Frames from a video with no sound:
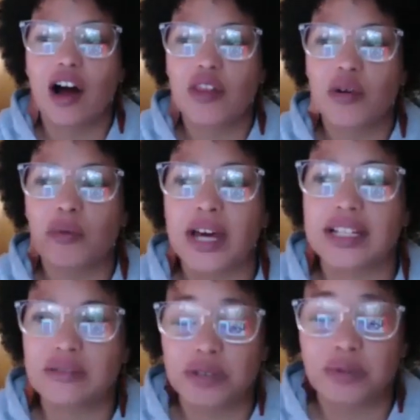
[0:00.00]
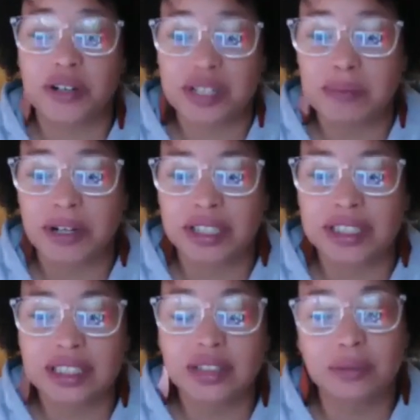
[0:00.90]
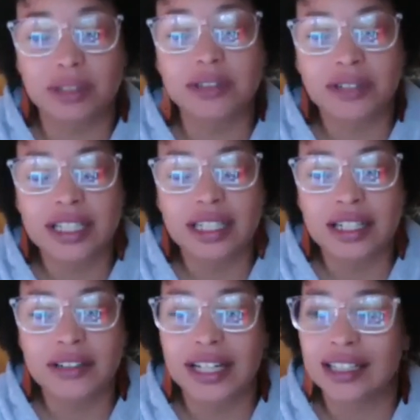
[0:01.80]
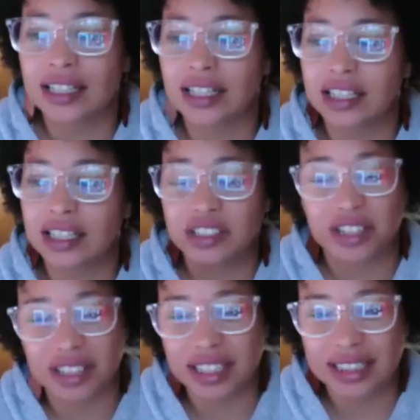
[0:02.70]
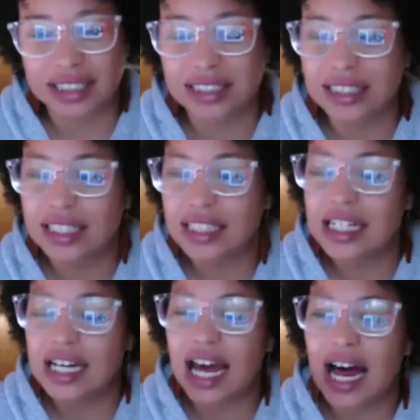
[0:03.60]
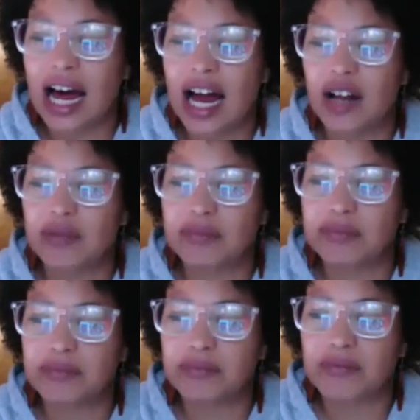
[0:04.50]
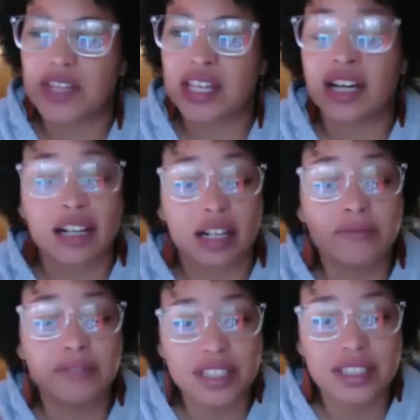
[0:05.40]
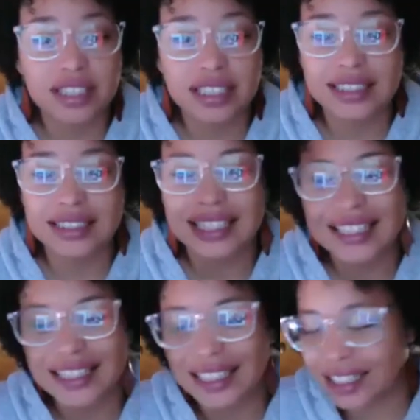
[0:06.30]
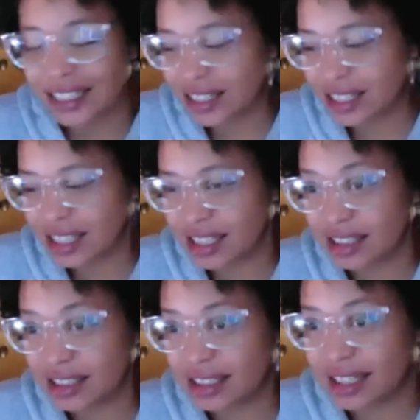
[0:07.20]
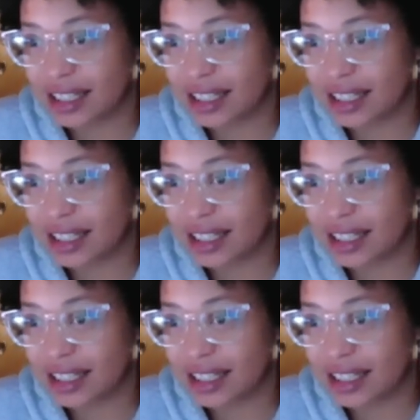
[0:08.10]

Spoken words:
The ways in which we're experiencing the world right now and the darkness, the unhelpful darkness, the